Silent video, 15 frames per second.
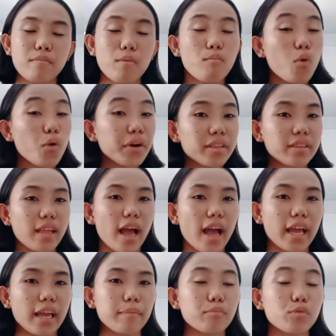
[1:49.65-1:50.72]
more
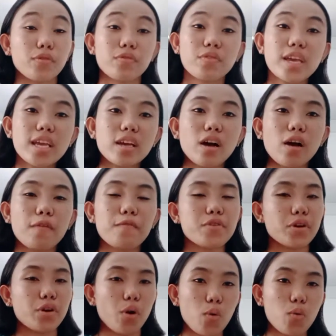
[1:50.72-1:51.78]
time to think of
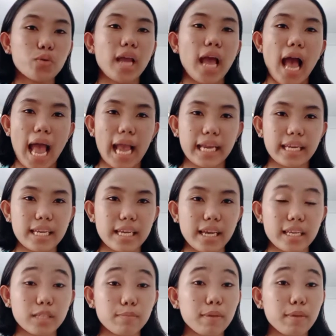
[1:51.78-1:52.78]
their own ideas.